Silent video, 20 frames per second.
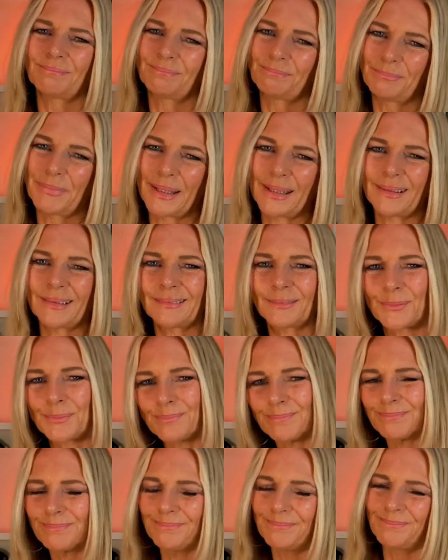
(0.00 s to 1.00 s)
bit
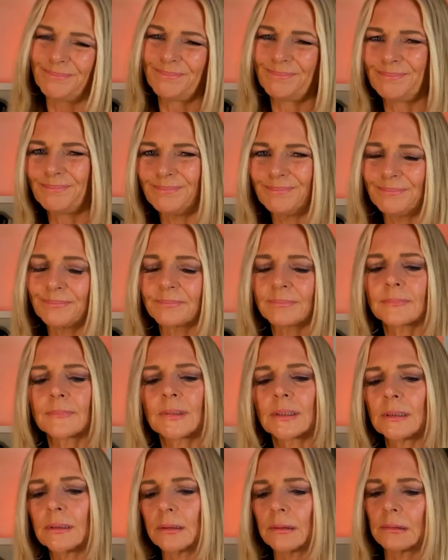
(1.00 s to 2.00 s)
um,
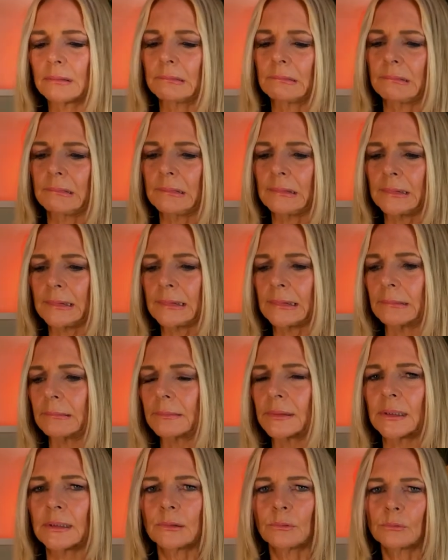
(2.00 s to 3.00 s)
I
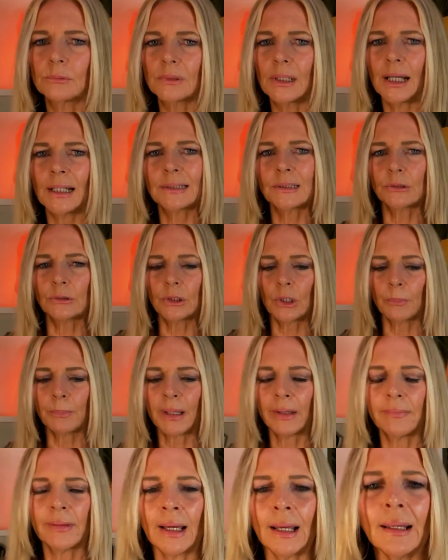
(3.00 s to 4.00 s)
don't know I don't know
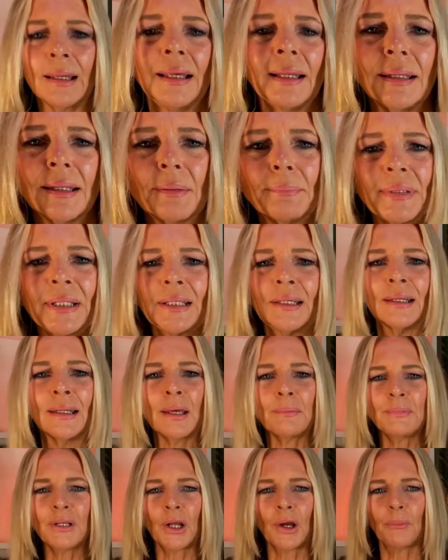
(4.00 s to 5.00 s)
about that. Let me
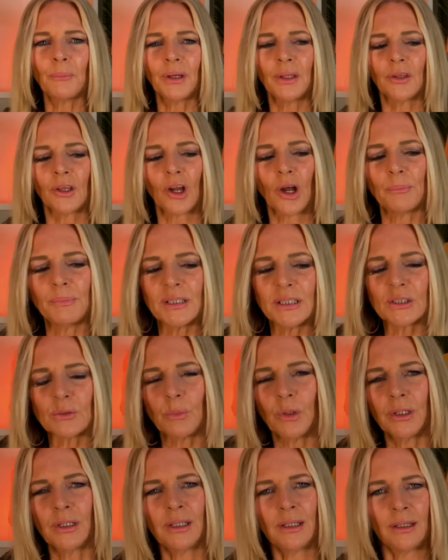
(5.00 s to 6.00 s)
let me know in the comments
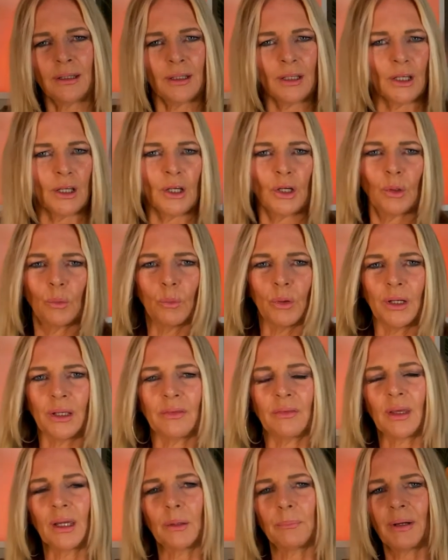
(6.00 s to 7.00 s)
what you what you
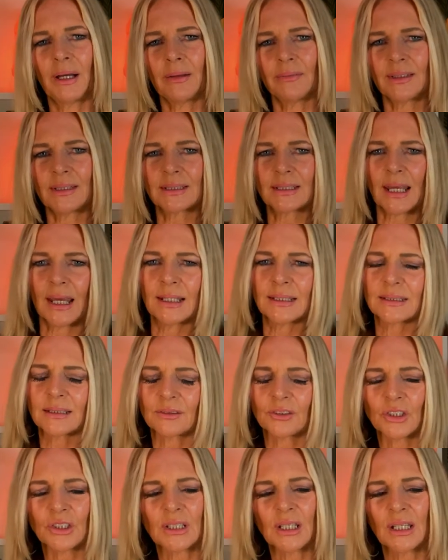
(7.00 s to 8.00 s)
think about this case. I
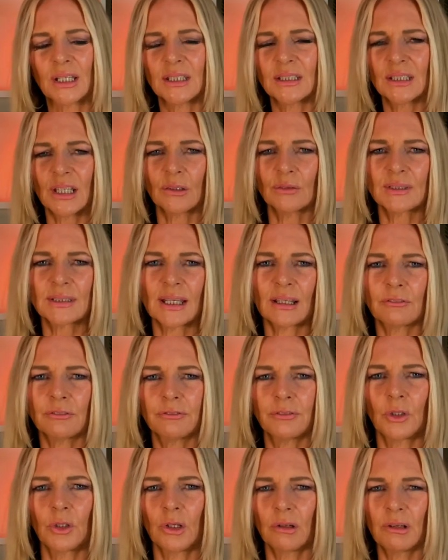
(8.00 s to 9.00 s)
just think it's so sad
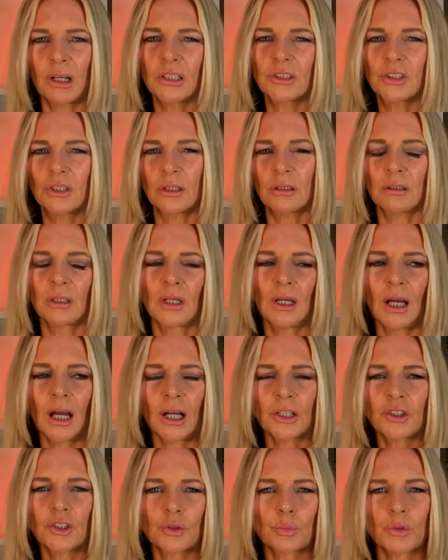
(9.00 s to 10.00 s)
for her. I,
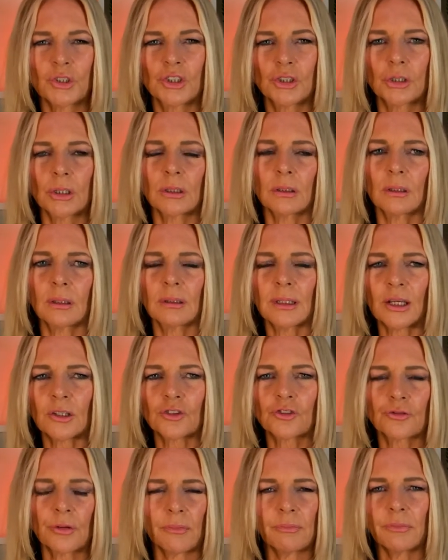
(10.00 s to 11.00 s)
I just wish she, that
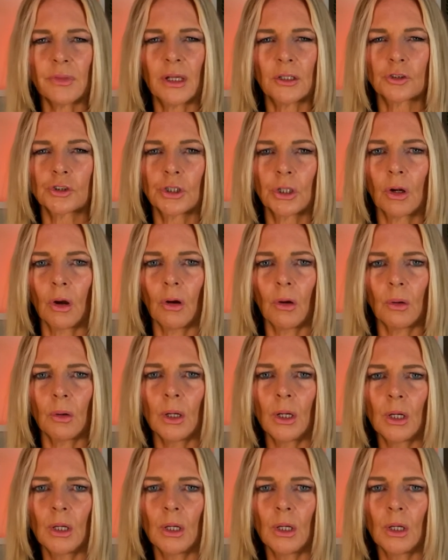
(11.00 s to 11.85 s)
strength that she got